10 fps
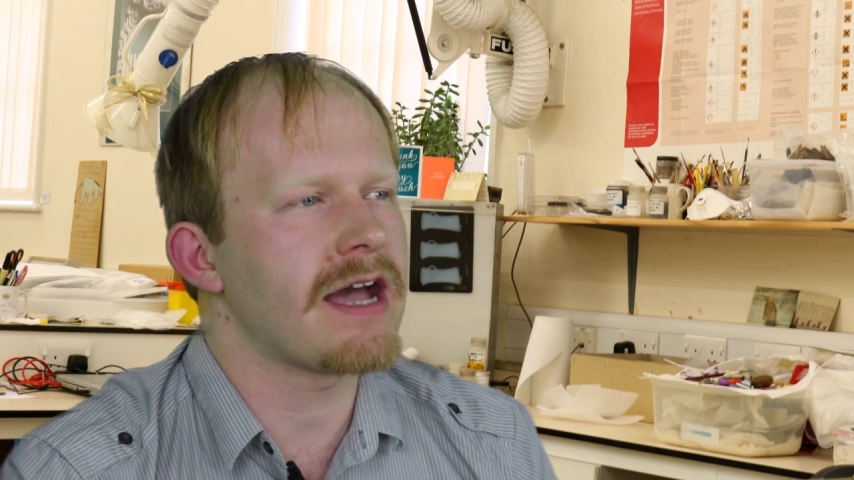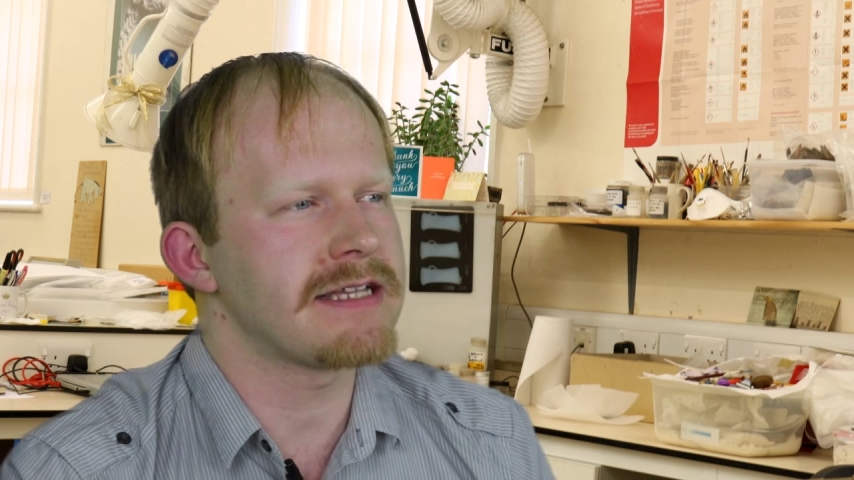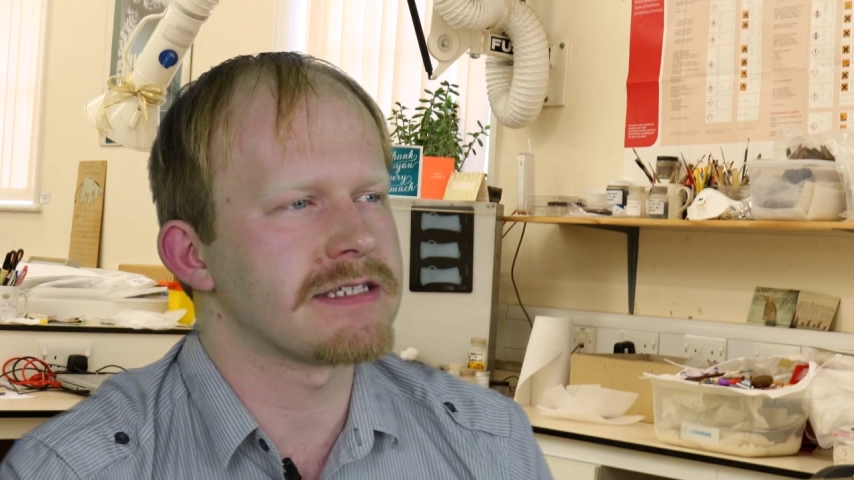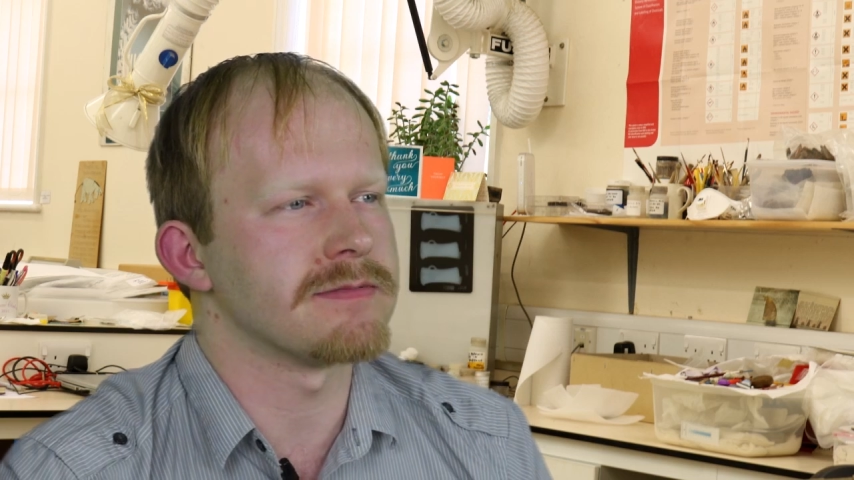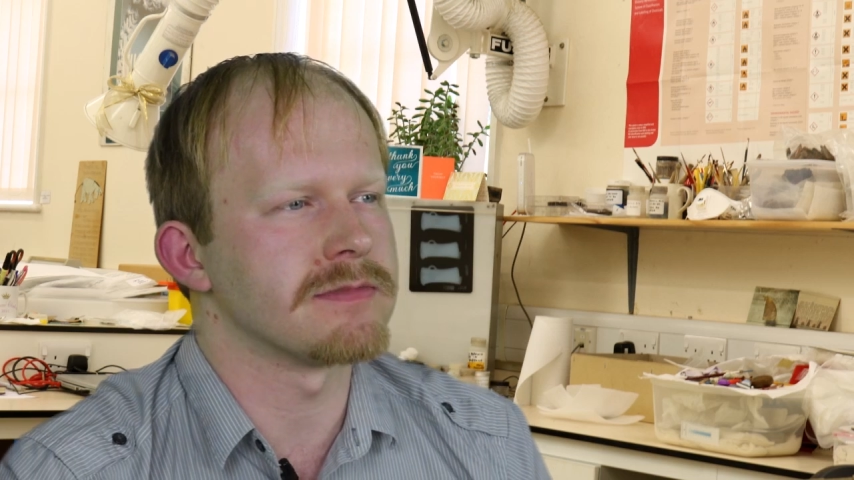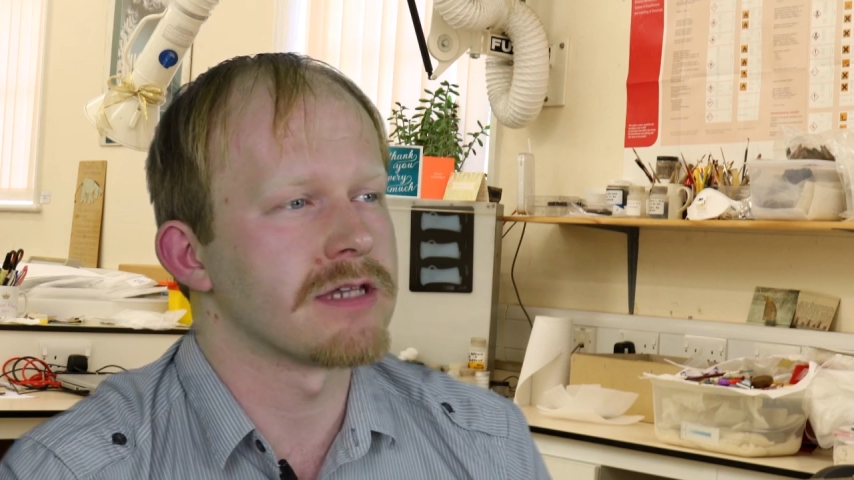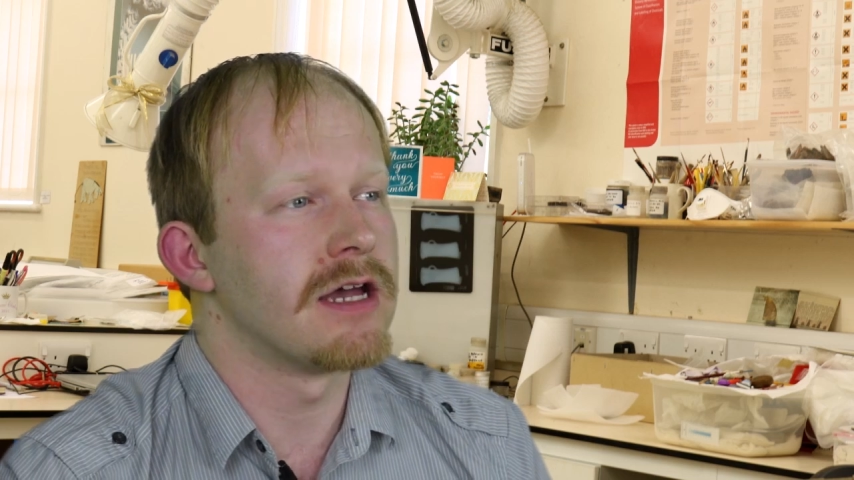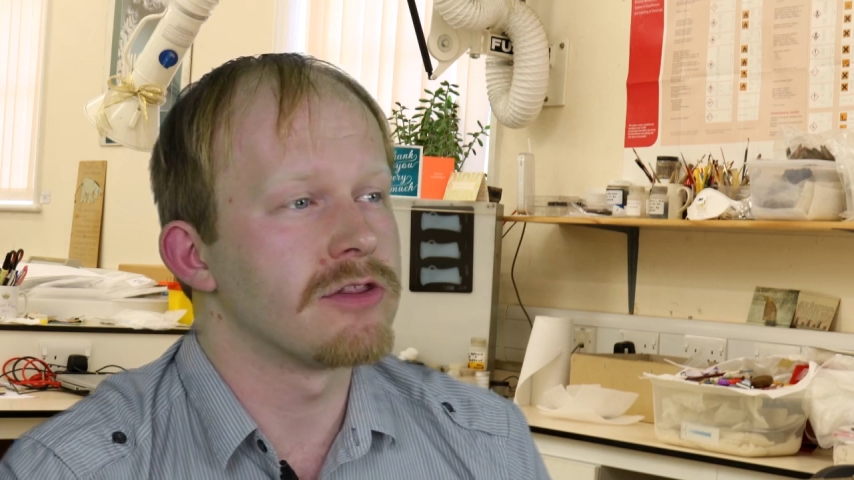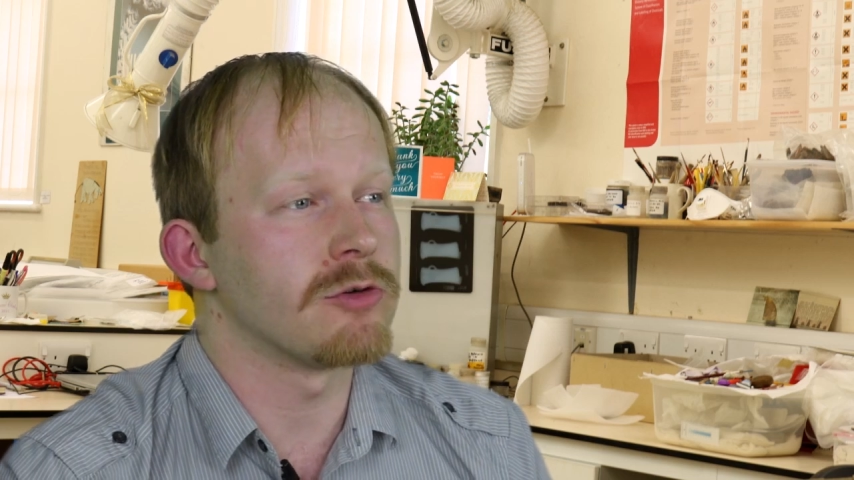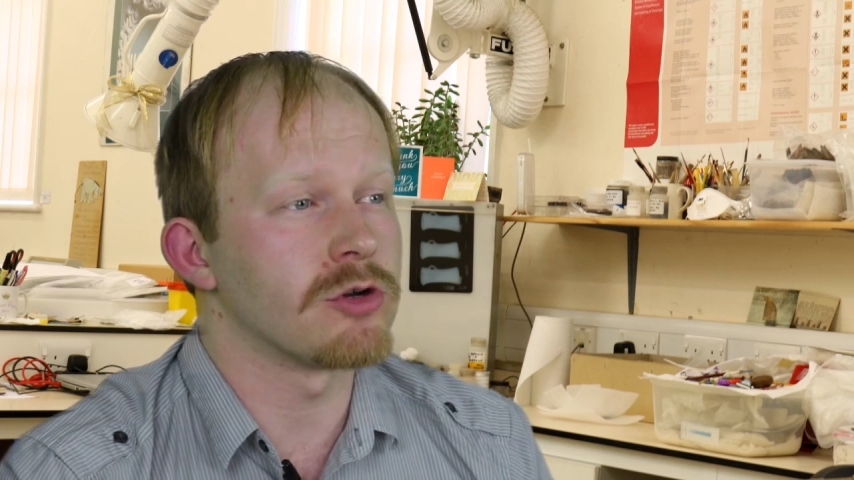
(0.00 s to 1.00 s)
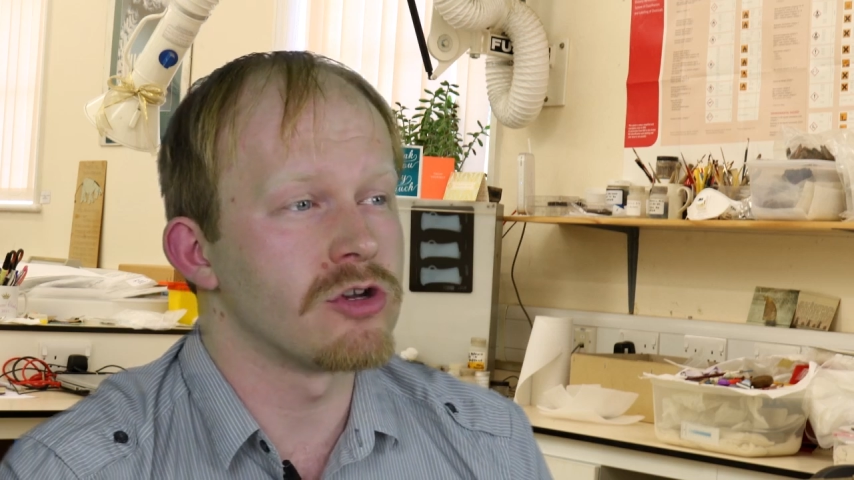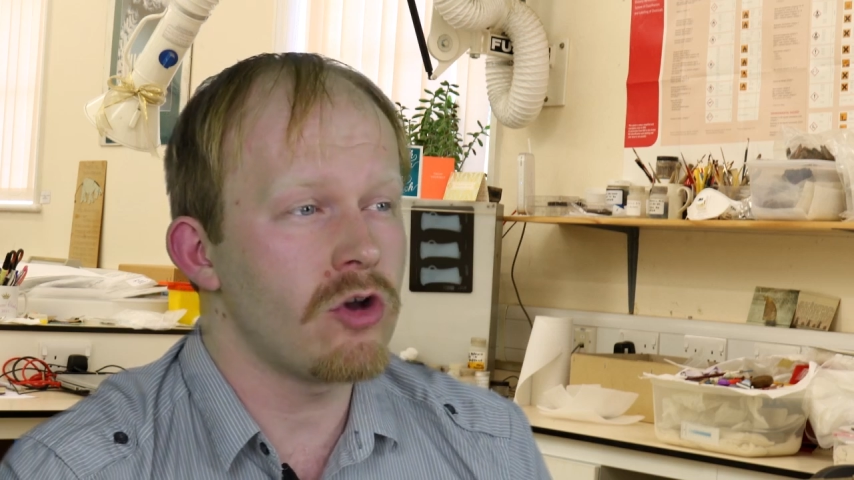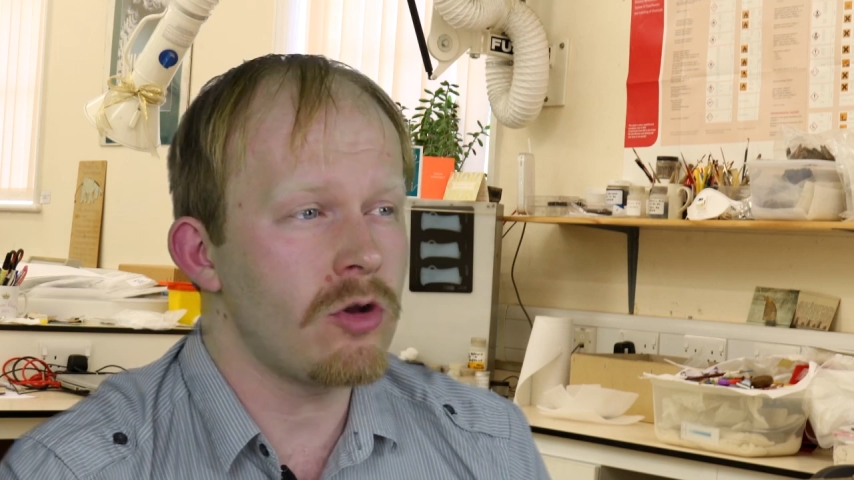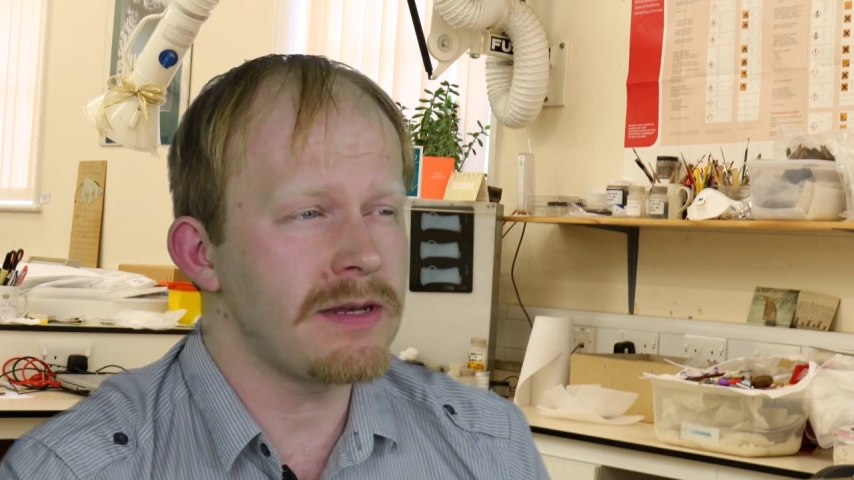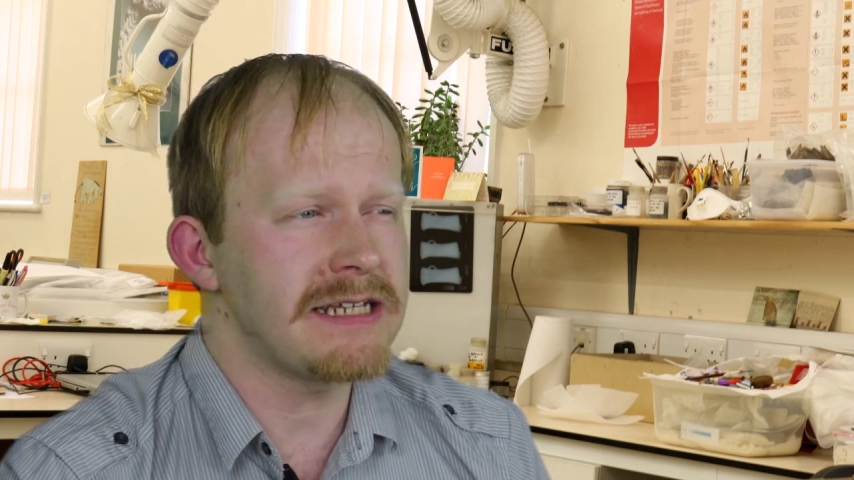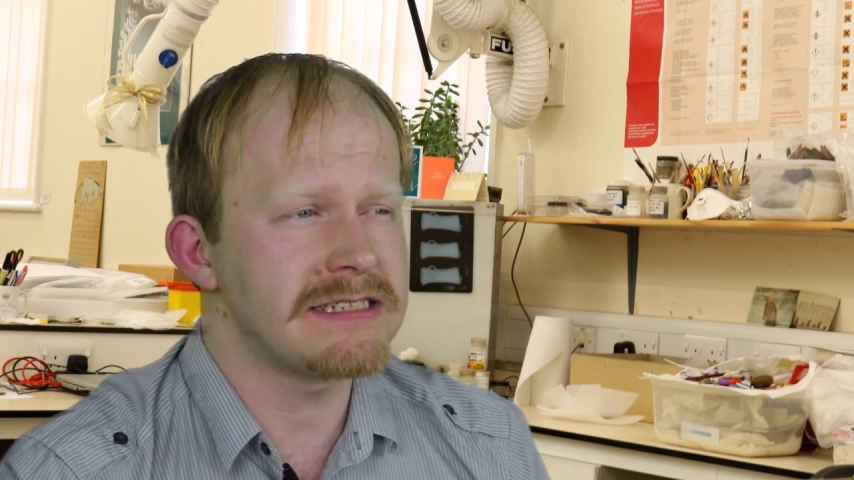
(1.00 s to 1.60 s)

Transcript: items that would normally